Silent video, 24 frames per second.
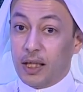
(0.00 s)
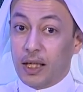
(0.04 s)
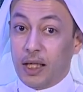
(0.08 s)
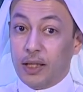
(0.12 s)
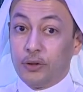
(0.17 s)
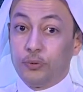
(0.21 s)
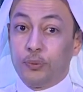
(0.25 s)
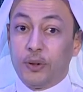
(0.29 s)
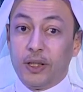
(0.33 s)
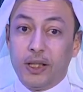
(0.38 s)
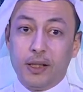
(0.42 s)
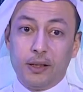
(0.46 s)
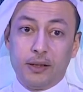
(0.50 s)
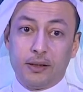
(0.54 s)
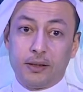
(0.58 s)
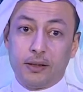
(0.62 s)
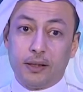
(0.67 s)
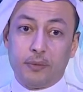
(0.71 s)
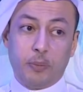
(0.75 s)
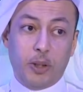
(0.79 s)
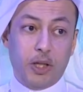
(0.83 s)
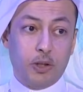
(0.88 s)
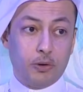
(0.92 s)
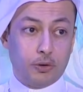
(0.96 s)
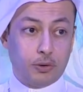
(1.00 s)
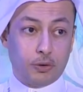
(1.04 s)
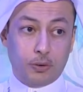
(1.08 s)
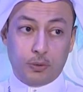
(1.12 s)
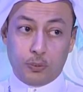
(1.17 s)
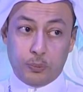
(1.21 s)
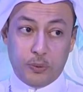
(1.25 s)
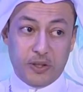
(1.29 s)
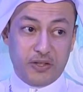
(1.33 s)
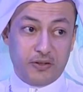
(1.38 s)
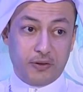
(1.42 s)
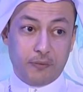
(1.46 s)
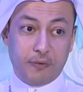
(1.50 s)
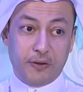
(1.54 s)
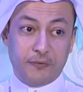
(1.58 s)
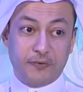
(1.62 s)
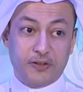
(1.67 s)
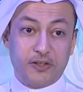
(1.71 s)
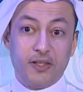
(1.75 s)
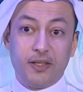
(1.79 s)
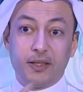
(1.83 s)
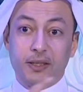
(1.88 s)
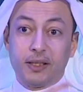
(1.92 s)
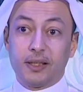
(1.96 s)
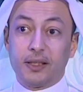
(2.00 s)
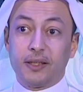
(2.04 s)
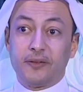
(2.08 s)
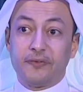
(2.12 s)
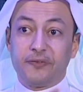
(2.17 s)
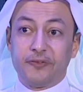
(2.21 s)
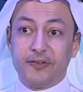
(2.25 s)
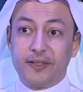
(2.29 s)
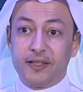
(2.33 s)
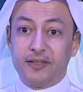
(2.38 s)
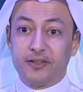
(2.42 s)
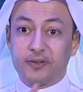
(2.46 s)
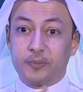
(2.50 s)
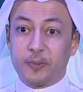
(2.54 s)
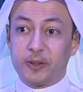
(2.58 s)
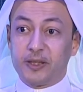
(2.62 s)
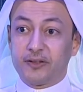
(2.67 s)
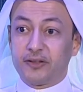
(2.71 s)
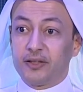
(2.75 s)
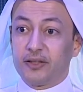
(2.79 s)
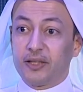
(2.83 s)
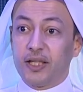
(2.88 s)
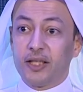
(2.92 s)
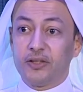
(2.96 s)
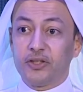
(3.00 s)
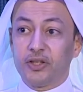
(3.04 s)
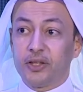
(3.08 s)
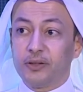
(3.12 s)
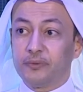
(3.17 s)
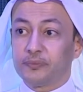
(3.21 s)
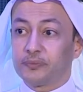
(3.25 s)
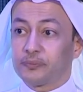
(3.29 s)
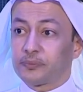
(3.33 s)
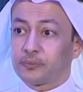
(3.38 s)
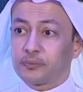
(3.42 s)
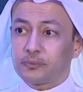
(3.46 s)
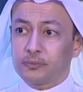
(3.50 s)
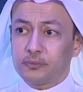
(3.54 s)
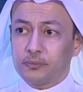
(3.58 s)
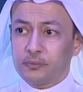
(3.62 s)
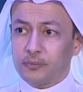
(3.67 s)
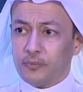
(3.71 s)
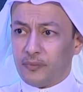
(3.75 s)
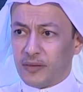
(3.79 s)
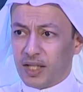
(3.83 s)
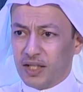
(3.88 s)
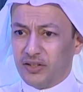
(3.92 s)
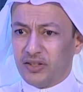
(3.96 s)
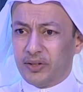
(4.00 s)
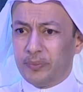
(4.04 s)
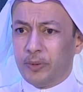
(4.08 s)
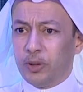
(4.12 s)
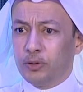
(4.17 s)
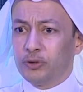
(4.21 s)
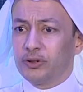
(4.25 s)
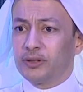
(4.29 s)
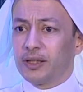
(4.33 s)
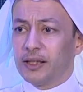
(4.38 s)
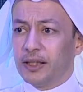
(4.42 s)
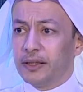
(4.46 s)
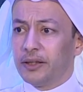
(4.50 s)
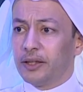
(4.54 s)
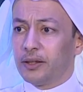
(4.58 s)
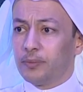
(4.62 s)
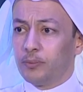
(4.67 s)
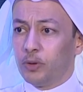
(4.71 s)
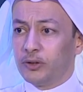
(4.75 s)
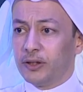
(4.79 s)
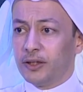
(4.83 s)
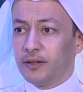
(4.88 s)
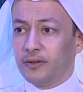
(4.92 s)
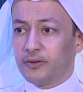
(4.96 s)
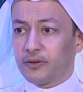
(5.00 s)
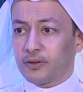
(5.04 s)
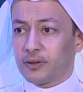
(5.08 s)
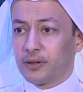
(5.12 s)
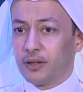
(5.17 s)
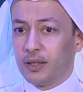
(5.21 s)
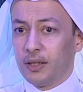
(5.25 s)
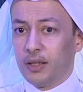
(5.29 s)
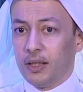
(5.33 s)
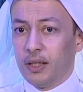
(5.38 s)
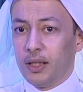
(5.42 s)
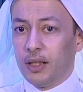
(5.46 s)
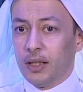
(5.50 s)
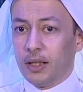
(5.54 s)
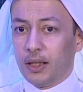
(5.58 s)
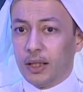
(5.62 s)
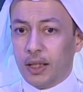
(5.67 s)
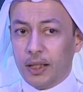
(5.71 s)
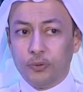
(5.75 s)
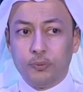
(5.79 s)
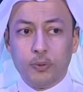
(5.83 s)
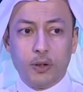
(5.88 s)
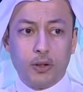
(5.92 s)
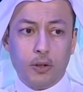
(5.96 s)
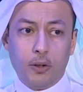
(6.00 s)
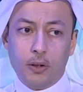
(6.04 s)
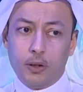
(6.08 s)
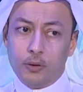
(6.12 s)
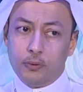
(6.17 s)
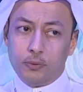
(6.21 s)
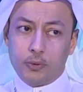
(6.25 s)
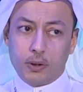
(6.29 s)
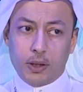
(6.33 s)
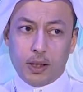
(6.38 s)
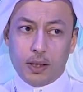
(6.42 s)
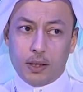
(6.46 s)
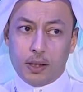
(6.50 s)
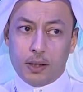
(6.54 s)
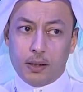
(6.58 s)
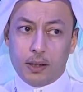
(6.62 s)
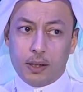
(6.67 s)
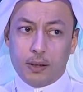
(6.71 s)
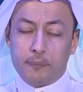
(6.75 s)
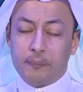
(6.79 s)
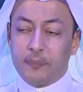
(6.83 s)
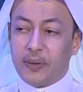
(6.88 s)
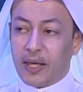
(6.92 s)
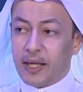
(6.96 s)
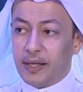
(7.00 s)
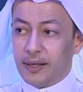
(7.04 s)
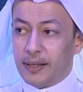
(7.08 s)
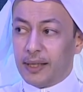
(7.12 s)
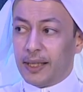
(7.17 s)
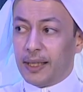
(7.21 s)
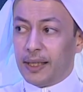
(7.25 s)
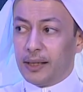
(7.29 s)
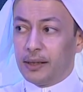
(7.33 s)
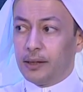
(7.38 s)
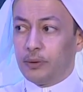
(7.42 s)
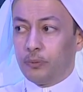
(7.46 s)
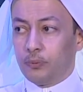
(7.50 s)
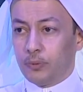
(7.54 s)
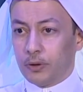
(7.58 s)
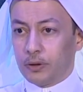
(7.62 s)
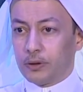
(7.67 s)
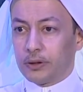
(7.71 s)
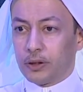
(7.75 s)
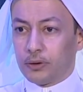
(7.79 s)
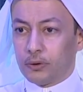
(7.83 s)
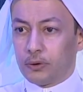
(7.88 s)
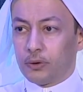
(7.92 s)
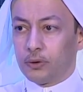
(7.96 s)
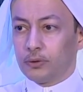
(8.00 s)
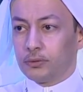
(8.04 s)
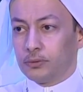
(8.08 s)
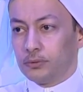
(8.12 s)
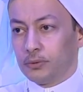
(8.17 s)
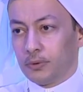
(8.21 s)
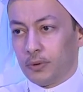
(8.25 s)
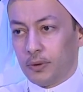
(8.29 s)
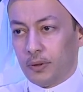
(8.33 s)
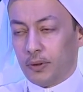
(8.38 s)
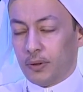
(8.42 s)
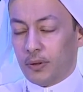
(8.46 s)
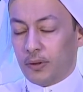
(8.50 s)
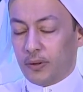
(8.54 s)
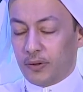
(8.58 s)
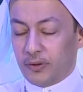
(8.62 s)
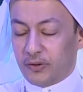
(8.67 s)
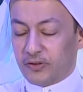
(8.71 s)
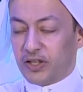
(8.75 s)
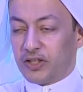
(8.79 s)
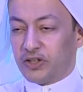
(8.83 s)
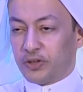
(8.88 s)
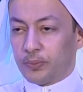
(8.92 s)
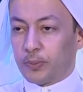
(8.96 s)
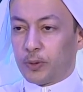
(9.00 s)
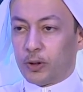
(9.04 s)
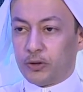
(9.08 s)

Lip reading: And we heard about, or we've seen the first presentation is about training models, and we all in the area working on such